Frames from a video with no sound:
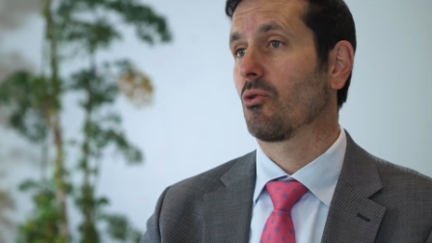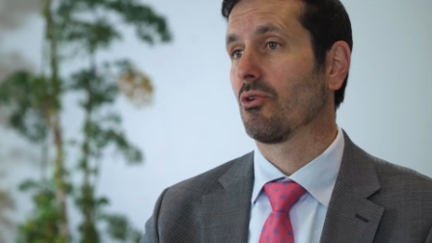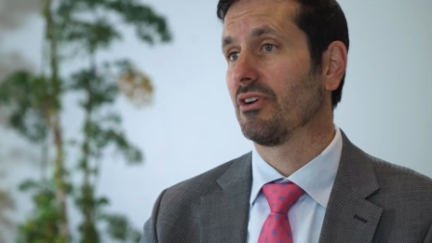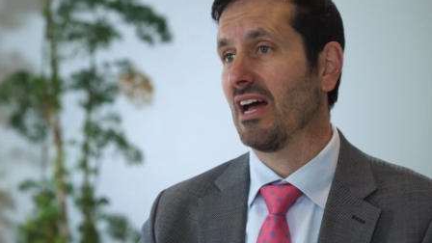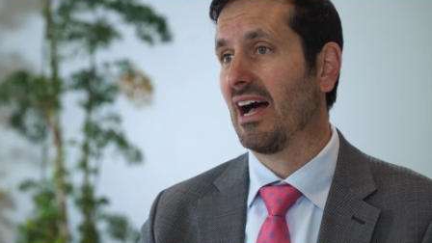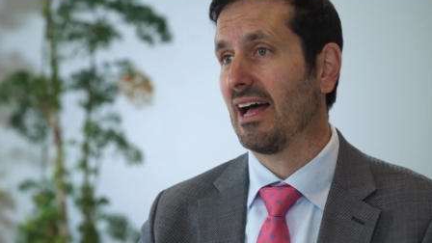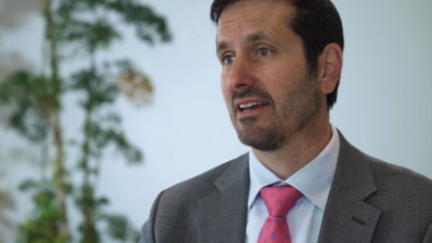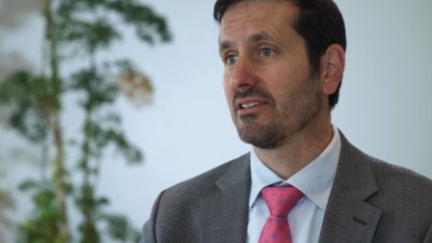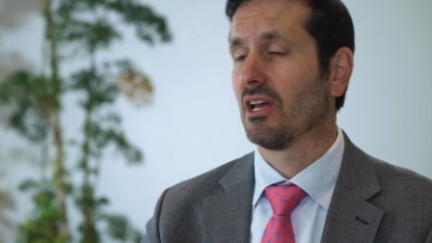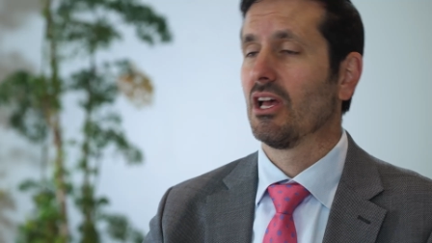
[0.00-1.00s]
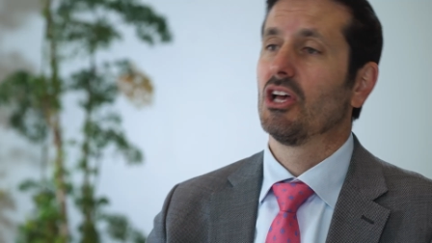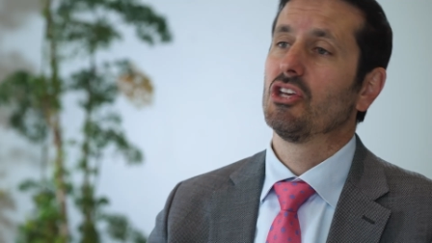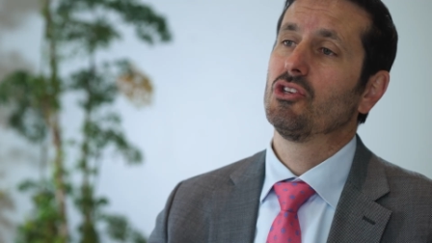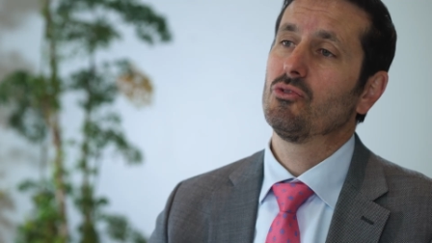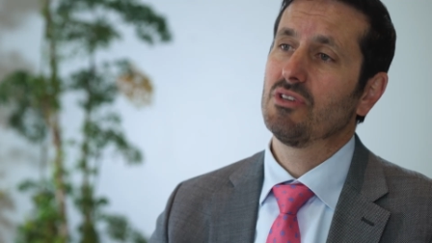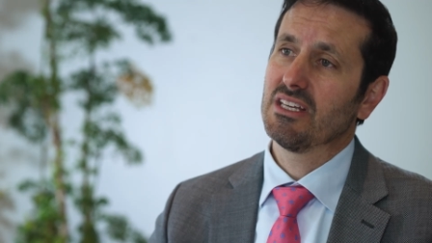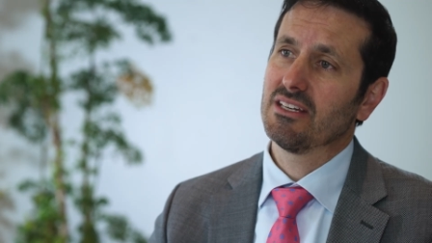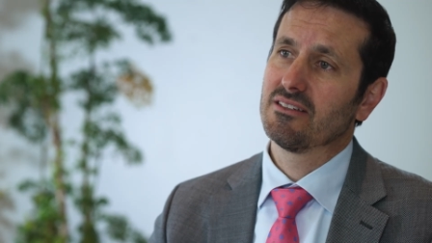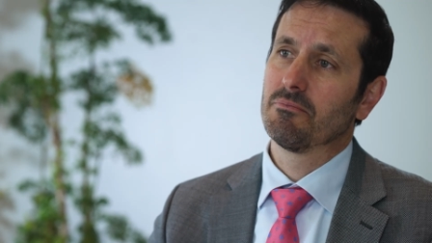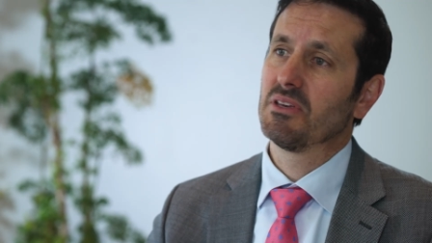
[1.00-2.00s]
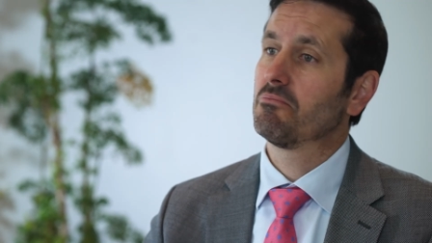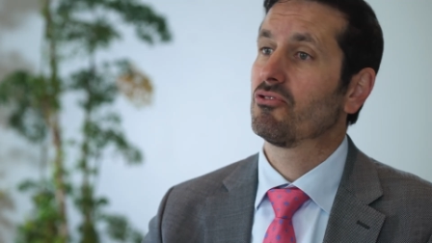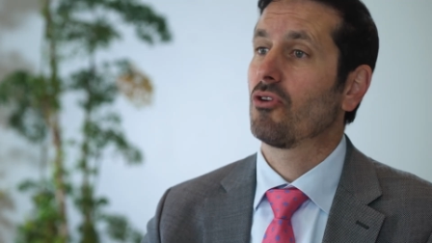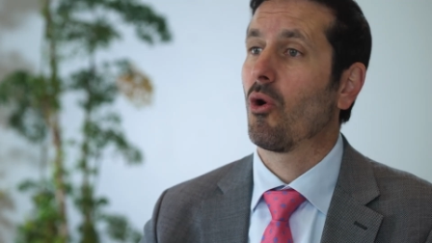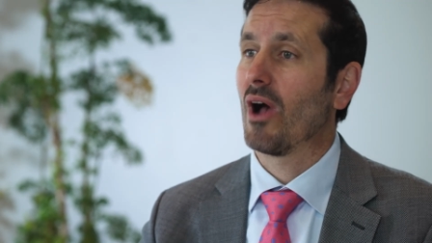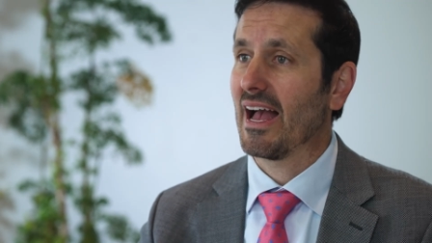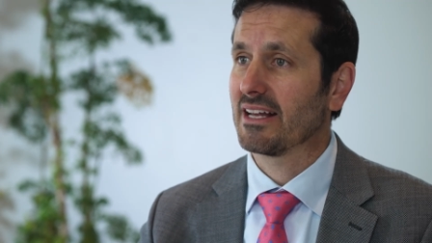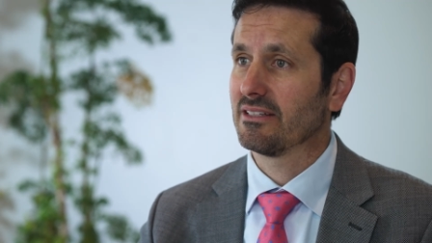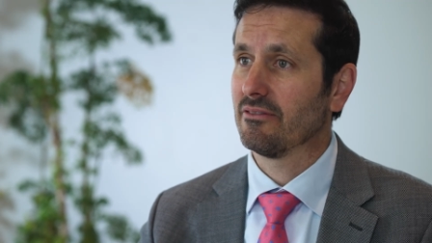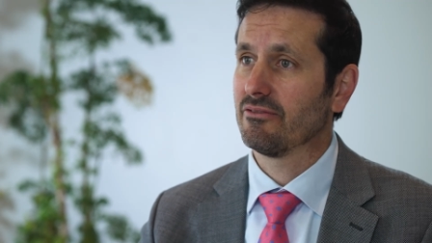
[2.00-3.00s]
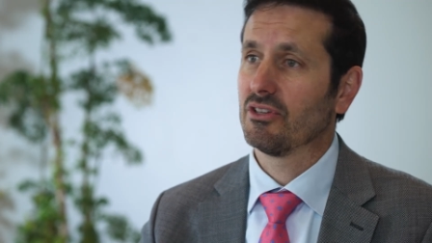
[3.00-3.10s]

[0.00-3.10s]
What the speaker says: or not, you need to be proactive.